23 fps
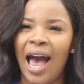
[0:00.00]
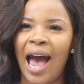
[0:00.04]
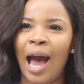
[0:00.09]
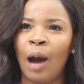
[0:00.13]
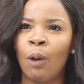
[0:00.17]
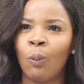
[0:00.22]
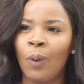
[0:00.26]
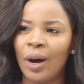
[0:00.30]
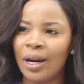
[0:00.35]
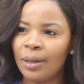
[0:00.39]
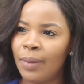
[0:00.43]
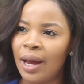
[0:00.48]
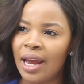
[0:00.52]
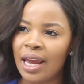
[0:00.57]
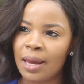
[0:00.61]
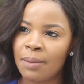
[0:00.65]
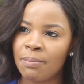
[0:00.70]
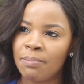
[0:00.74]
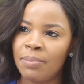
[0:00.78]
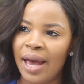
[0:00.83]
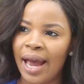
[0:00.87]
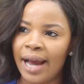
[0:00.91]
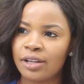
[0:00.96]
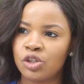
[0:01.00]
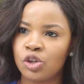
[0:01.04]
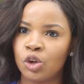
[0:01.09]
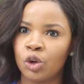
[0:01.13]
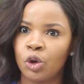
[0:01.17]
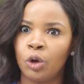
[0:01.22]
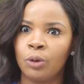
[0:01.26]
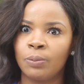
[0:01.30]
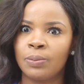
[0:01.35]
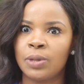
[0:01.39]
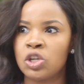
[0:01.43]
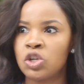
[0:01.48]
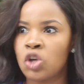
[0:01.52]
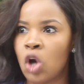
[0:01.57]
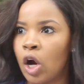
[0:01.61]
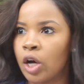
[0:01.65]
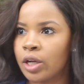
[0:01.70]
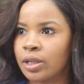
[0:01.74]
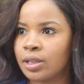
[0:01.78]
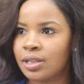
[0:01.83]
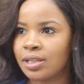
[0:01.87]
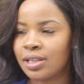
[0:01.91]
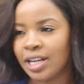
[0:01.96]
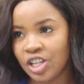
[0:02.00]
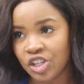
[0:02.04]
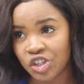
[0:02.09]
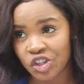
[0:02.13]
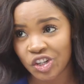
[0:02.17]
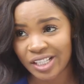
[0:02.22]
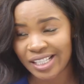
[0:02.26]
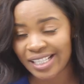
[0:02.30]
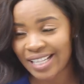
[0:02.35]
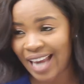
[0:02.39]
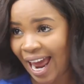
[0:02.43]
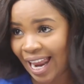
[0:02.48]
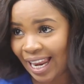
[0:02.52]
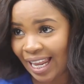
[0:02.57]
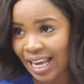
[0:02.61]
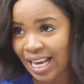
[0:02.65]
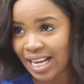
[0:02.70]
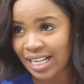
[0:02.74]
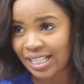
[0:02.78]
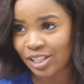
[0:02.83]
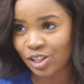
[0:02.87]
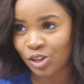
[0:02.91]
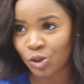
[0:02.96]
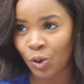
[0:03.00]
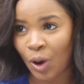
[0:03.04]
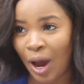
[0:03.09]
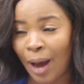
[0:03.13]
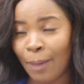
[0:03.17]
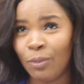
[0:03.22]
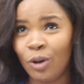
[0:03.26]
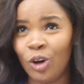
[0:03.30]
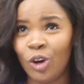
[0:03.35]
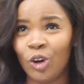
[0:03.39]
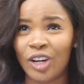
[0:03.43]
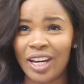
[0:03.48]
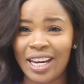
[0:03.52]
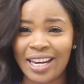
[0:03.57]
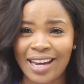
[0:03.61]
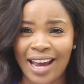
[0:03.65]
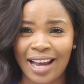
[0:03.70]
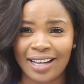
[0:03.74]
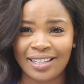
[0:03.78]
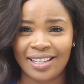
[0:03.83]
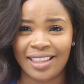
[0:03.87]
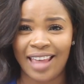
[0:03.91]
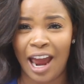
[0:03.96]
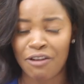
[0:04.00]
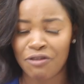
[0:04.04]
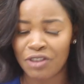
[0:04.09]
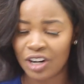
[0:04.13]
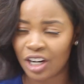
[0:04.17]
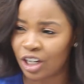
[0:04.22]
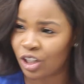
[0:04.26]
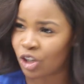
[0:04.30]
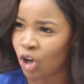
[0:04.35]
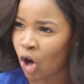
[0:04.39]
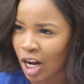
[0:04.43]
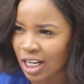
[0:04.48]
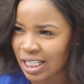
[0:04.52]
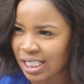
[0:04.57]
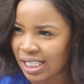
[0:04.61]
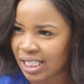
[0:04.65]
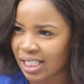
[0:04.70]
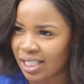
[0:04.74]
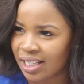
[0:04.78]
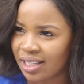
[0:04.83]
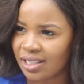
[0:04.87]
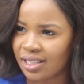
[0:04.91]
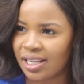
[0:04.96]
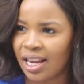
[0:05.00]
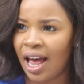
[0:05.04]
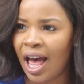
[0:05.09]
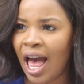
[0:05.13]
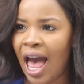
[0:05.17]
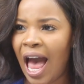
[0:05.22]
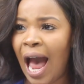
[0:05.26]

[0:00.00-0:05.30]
I want my impact to go beyond just Alex you know, I'm looking at the African continent.